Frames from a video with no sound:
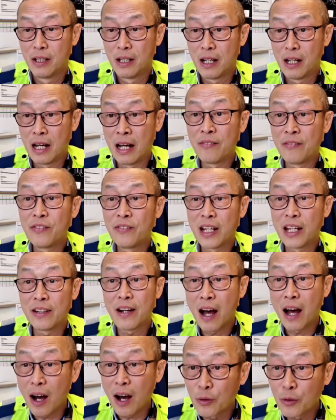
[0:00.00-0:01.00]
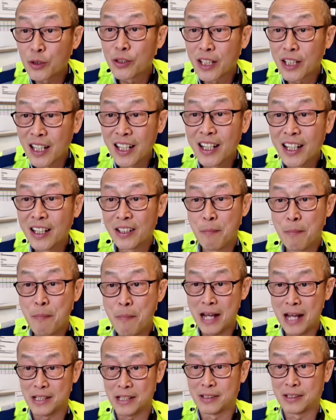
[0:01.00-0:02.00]
and then how to clear the
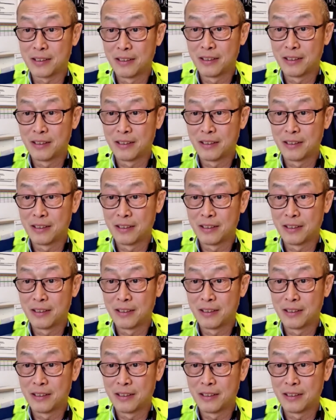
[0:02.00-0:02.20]
mess.